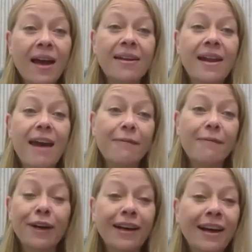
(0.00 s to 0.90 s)
than
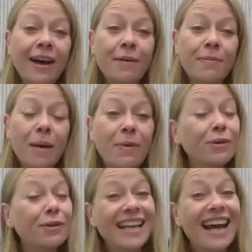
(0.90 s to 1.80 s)
ever. And we're
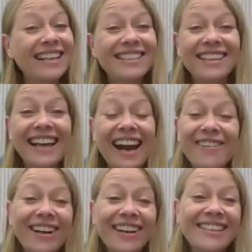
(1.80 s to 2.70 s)
all sad that
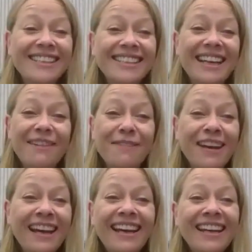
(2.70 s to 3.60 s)
Caroline's
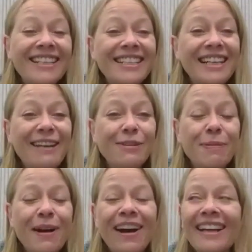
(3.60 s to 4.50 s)
leaving. She leaves
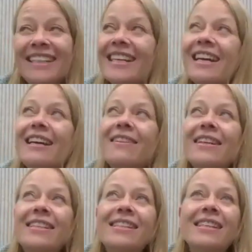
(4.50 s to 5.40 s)
behind
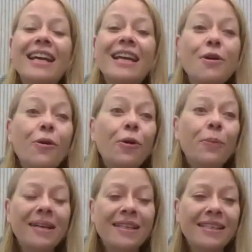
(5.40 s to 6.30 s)
this
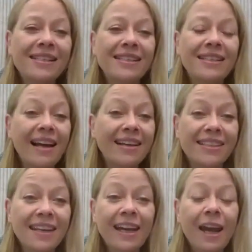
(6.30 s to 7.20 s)
enormous
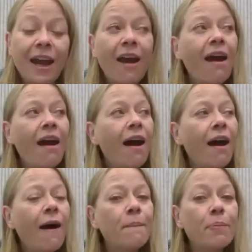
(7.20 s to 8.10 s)
legacy.
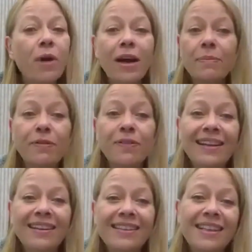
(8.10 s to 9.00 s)
Brighton
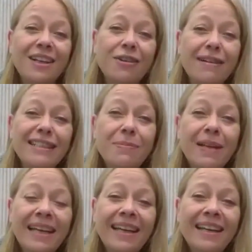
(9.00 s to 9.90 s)
Pavilion is an
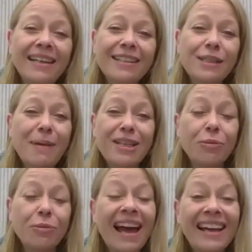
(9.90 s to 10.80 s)
incredibly
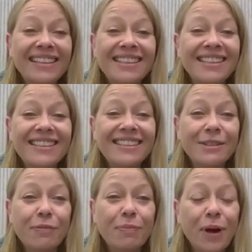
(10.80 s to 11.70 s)
special place
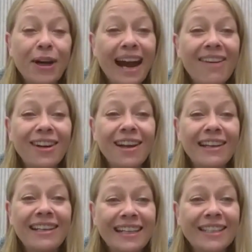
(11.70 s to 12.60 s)
to have put
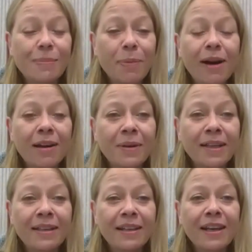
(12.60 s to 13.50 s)
Caroline into
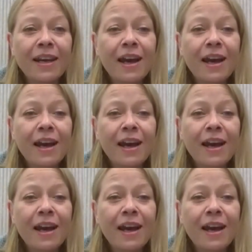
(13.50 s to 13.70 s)
Parliament